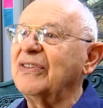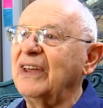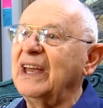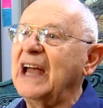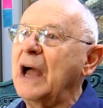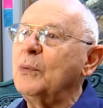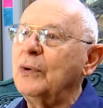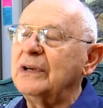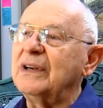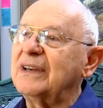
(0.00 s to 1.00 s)
thing. I
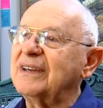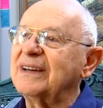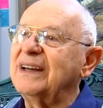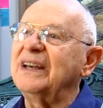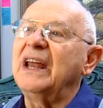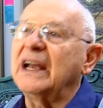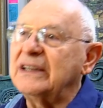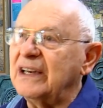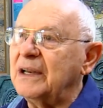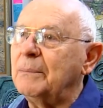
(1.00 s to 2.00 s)
wouldn't
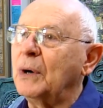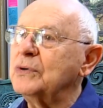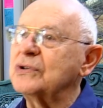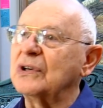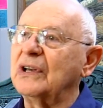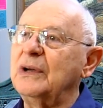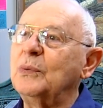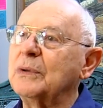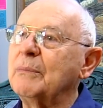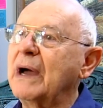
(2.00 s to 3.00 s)
connect it emotionally
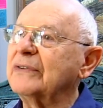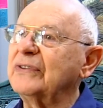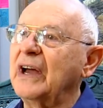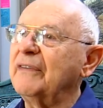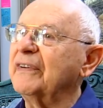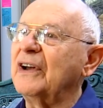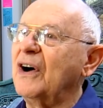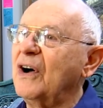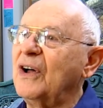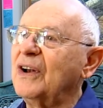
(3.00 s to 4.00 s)
with myself at
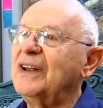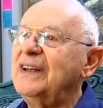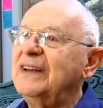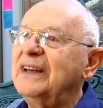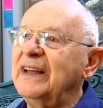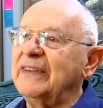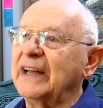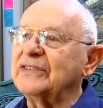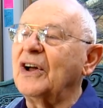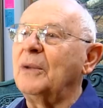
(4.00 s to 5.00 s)
all.
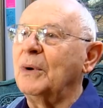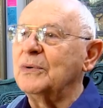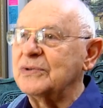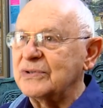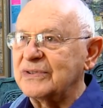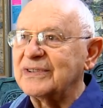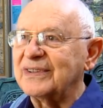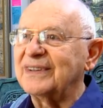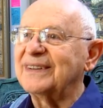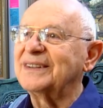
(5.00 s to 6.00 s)
That's almost,
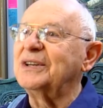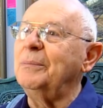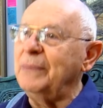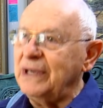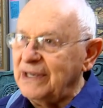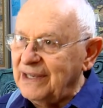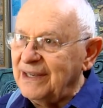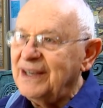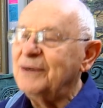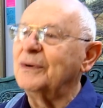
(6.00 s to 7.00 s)
to me,
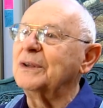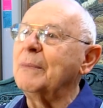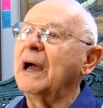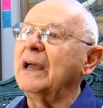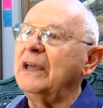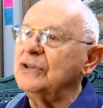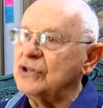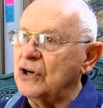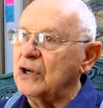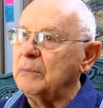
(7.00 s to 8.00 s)
with my
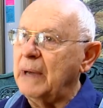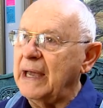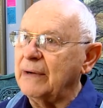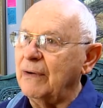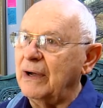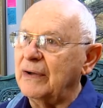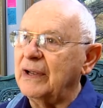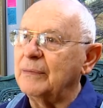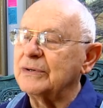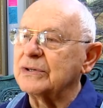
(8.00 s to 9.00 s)
engineering background.
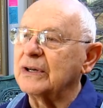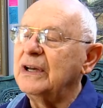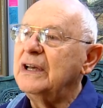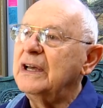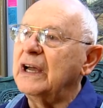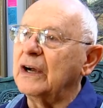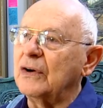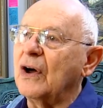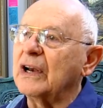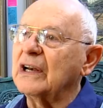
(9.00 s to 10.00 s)
I was an
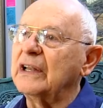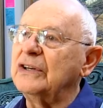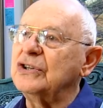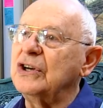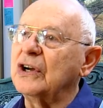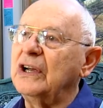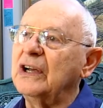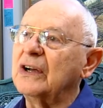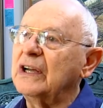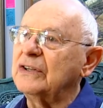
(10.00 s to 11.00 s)
aeronautical
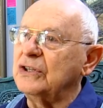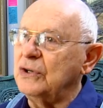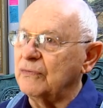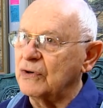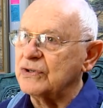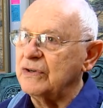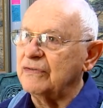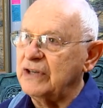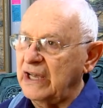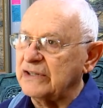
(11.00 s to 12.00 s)
engineer at the University of
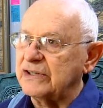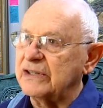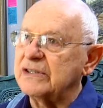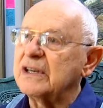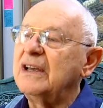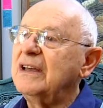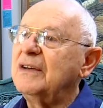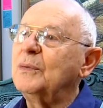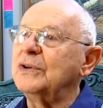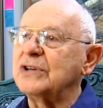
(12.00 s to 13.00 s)
Texas,
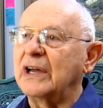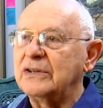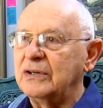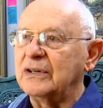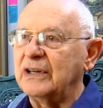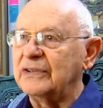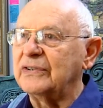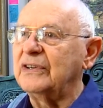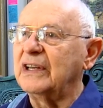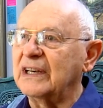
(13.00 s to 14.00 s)
which I took,
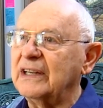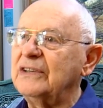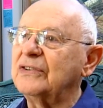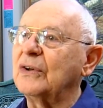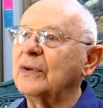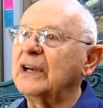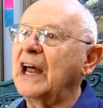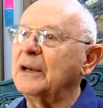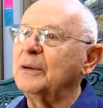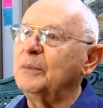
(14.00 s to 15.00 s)
incidentally, so that
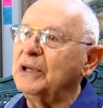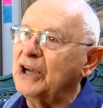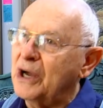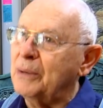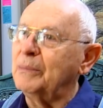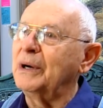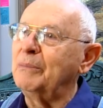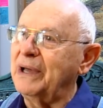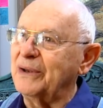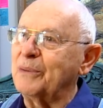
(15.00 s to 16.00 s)
I could become a
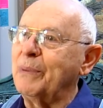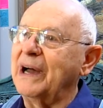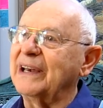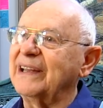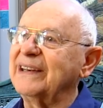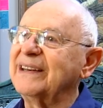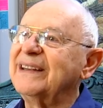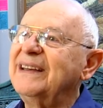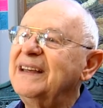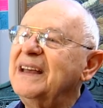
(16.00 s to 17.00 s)
better pilot.
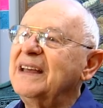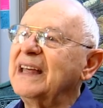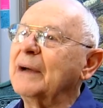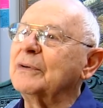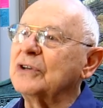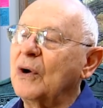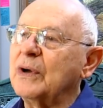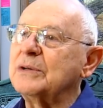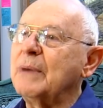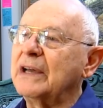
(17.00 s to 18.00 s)
That was
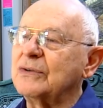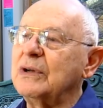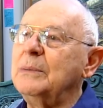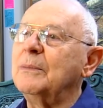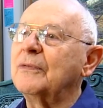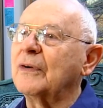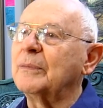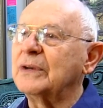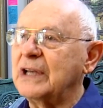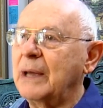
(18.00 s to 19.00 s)
always my dream from
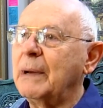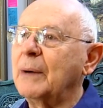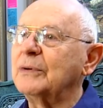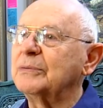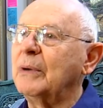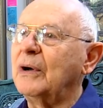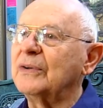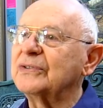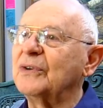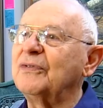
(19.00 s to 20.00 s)
the time I was small.
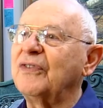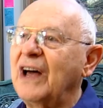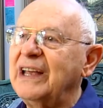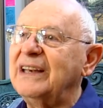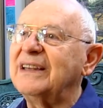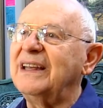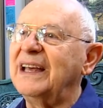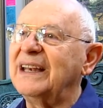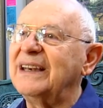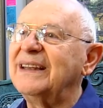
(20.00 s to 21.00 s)
So flight
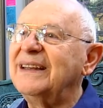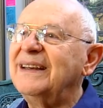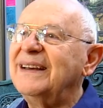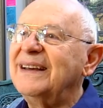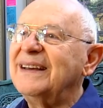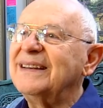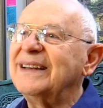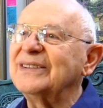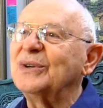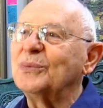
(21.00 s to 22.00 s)
then
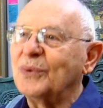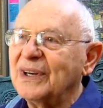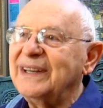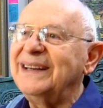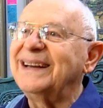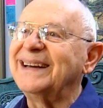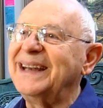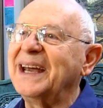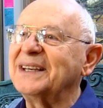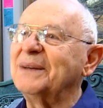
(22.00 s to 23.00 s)
doesn't really
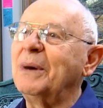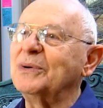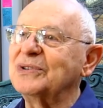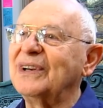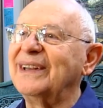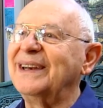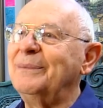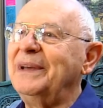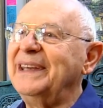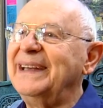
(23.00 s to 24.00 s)
connect emotionally to
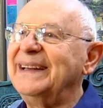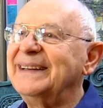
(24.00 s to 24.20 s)
me.